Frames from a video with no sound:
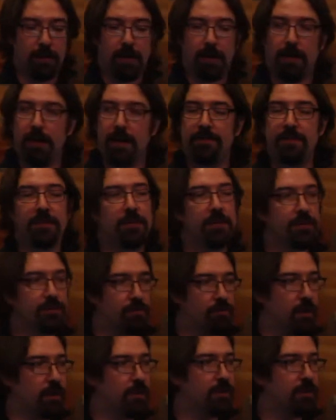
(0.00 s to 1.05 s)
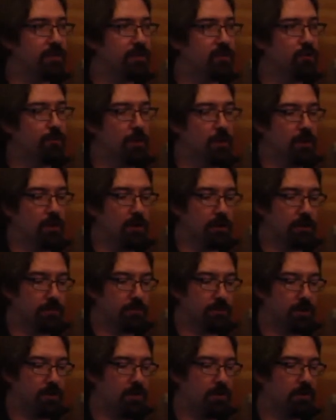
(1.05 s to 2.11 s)
uh, and then constructor and super calls
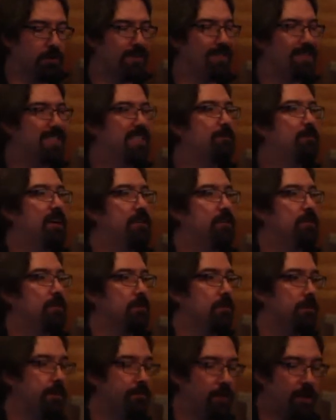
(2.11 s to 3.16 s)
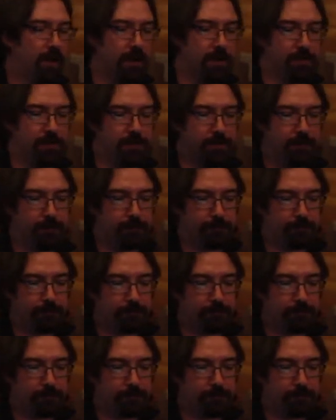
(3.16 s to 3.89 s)
which are called special invocations.